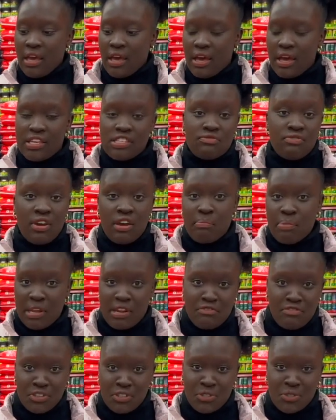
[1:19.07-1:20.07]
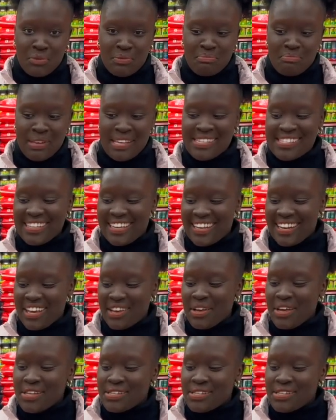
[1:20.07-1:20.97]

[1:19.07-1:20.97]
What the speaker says: is very beneficial, basically.